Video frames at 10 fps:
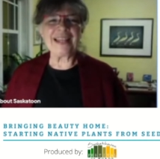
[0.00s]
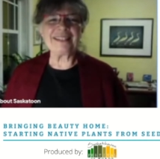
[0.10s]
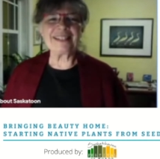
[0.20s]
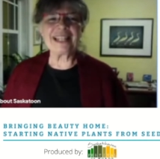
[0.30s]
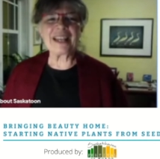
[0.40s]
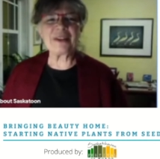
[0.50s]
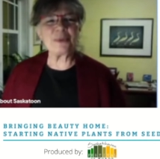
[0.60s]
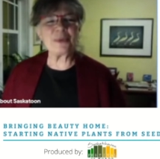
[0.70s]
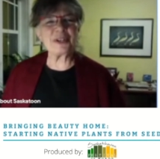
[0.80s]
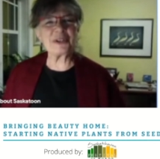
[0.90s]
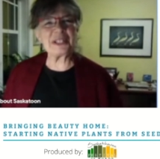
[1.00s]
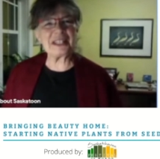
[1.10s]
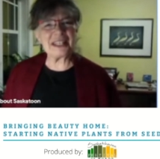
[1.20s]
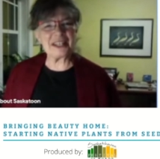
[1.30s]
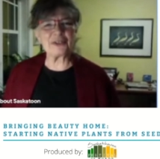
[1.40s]
Tonight, we're going
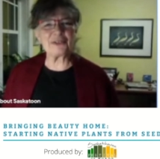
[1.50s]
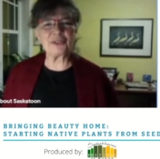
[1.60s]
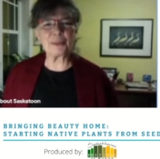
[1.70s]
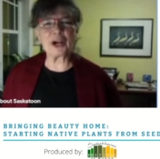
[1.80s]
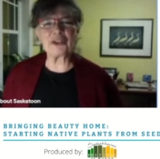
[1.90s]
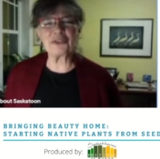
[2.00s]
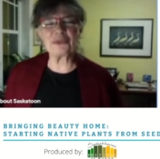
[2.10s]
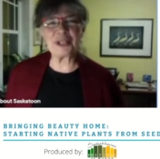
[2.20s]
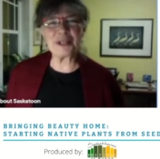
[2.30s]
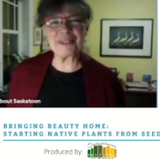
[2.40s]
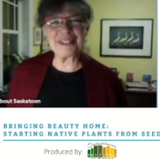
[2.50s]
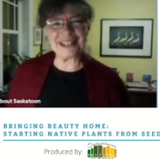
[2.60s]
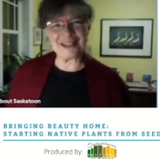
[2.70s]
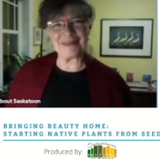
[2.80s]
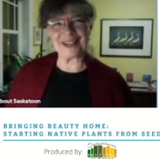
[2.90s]
to hear from our dream
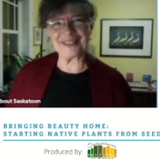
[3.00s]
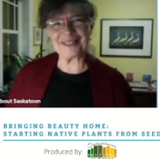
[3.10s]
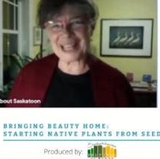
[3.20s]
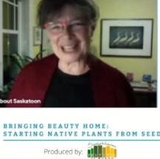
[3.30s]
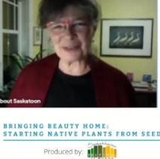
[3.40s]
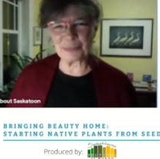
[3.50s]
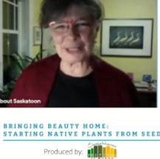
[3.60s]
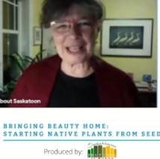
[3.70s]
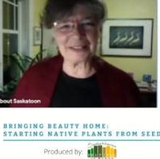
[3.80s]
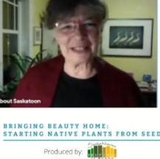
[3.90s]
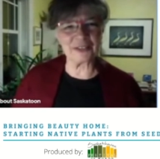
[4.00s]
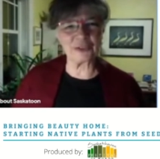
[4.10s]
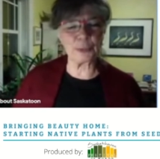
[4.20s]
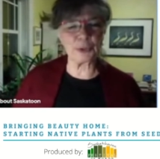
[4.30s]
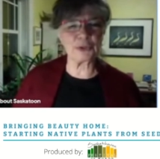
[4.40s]
team of native plant
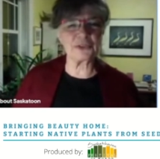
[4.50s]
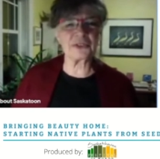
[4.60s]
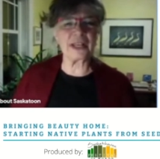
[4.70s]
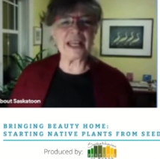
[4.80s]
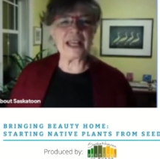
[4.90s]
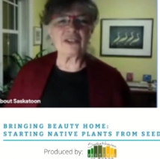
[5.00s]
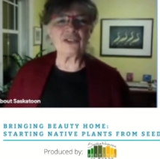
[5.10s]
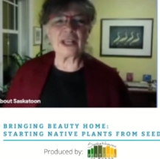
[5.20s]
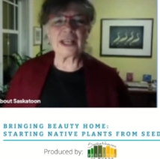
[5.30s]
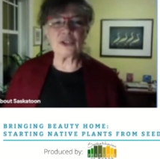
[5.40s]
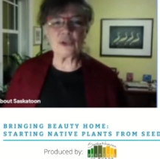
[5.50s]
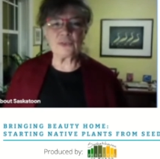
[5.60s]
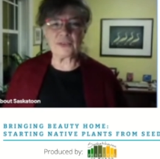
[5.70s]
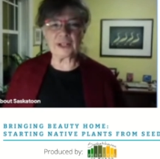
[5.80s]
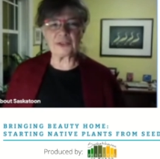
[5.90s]
experts, Chet
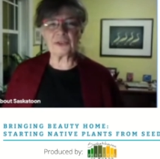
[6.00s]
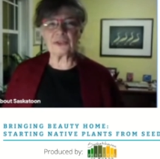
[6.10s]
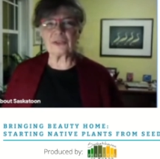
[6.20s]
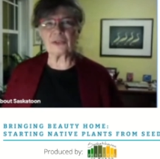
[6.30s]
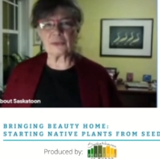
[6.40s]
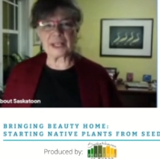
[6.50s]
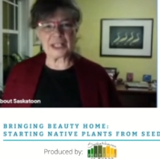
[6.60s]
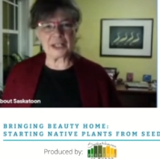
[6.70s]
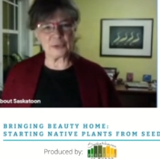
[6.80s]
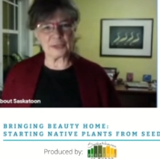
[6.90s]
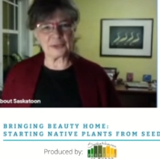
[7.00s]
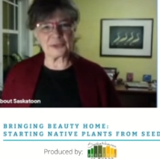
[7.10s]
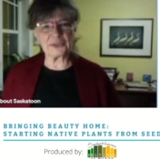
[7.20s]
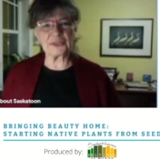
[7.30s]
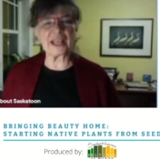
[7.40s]
Neufeld, Renny
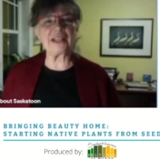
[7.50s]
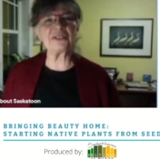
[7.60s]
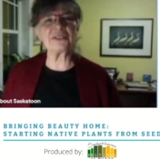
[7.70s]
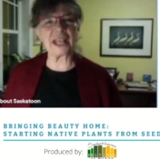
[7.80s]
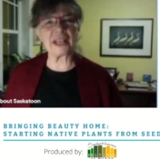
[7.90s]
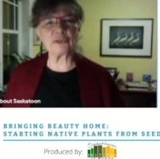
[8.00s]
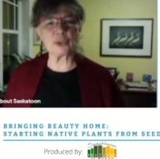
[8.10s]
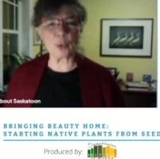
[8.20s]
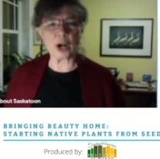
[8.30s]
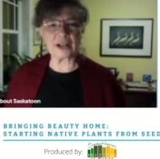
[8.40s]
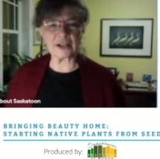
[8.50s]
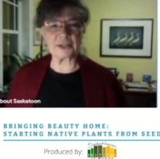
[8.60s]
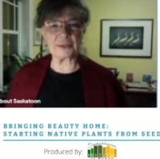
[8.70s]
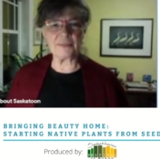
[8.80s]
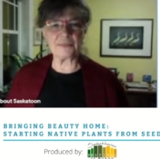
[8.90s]
Grilz, and Sandra Walker.